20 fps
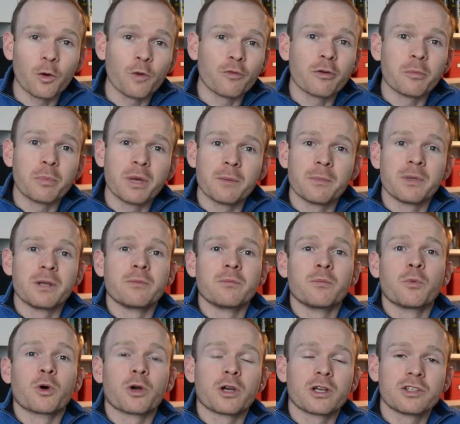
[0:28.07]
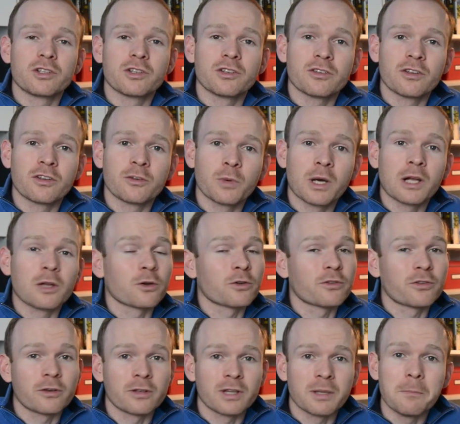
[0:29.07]
overpayment mortgages as well, or
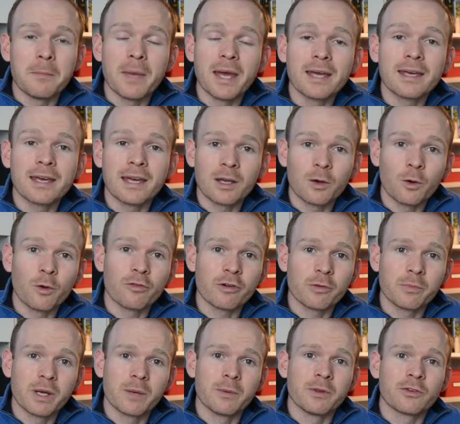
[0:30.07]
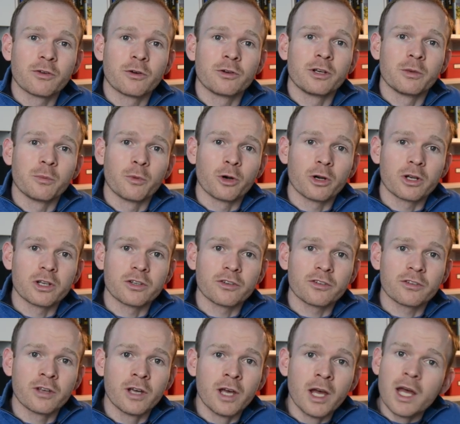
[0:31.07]
certainly making overpayments on your
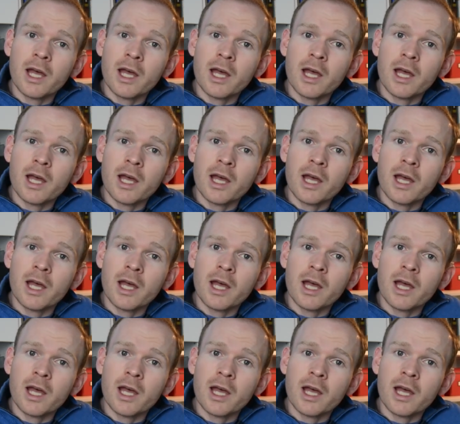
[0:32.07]
mortgages?